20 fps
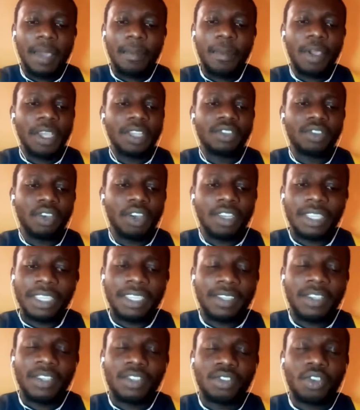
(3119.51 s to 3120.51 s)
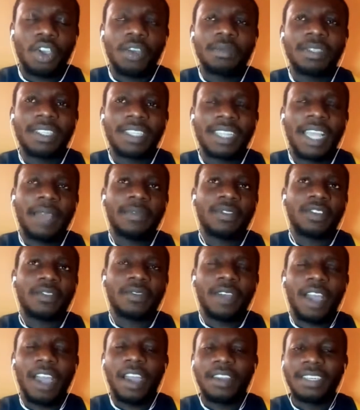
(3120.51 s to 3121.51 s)
but it comes in terms of
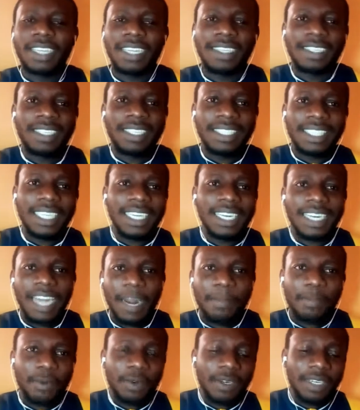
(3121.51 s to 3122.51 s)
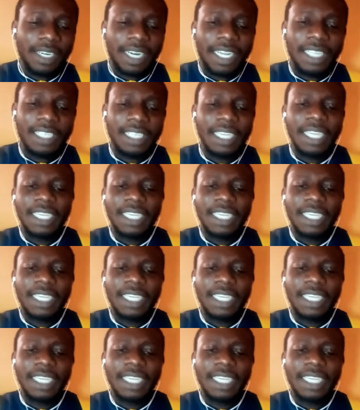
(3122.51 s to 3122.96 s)
the general progress,